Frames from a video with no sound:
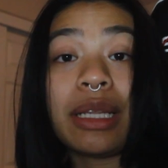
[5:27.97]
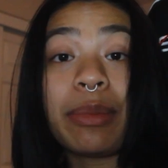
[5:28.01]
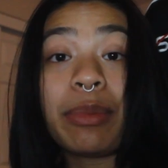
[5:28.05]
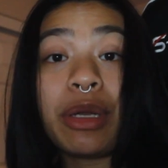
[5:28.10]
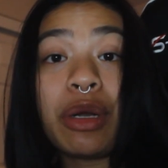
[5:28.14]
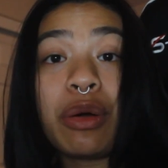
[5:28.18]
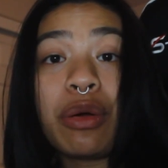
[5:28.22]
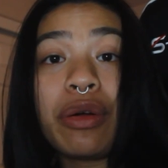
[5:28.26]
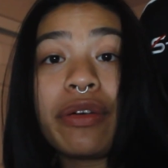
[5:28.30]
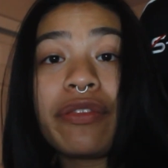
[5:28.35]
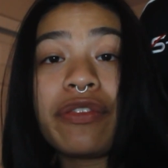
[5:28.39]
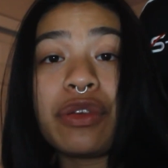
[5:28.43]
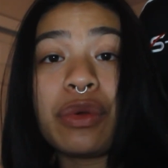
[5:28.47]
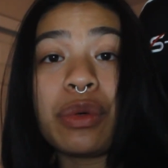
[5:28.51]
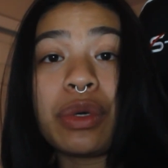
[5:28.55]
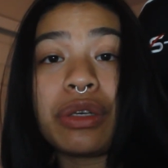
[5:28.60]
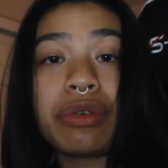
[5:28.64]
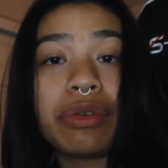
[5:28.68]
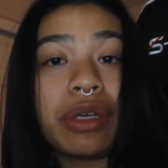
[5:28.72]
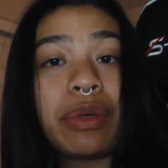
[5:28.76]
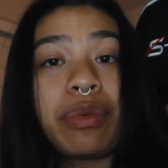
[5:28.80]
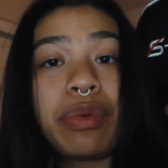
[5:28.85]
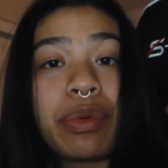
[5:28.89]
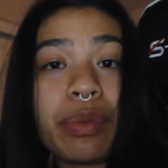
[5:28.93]
Let me know if you
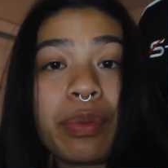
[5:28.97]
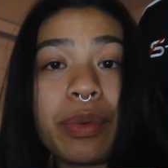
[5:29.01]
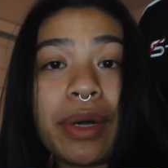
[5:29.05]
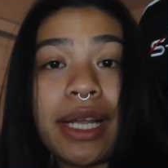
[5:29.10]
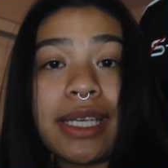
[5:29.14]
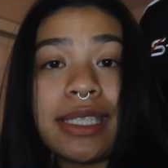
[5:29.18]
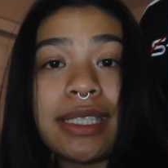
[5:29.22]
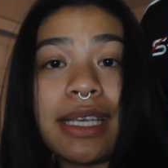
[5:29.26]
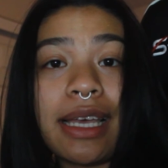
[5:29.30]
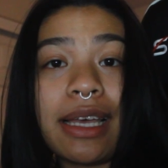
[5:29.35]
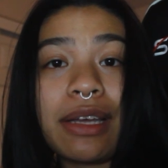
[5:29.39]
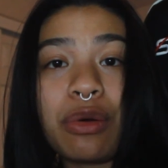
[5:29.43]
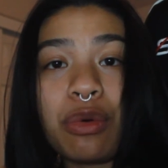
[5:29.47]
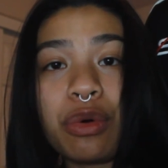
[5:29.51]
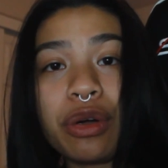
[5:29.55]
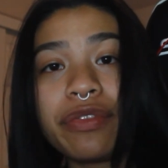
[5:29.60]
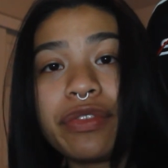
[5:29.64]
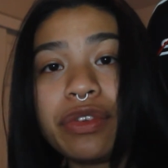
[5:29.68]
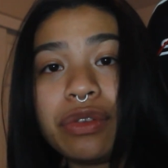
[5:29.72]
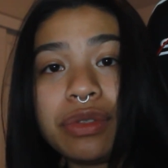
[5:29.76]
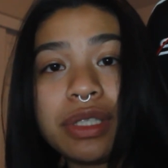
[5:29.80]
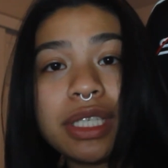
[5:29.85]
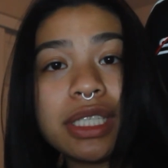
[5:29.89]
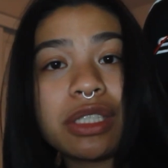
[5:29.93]
agreed with what I said or
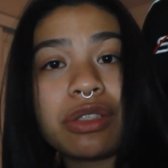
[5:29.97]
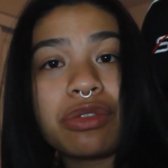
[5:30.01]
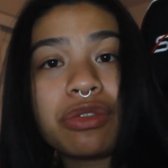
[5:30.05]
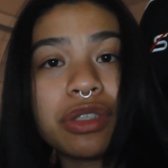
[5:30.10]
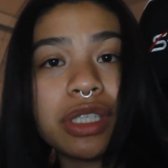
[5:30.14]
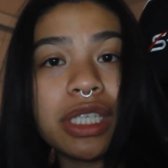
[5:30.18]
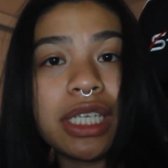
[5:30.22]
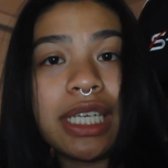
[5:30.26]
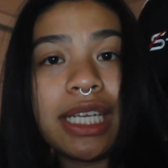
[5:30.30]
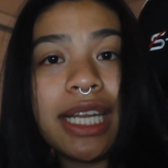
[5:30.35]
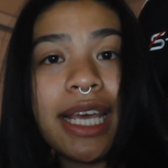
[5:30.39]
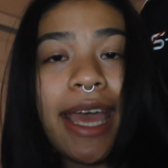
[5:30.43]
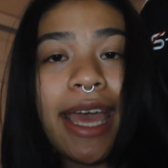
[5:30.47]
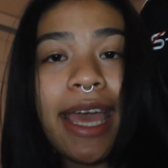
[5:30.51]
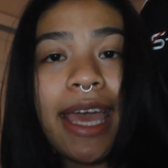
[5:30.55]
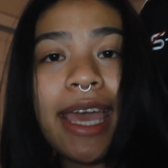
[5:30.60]
if you disagreed.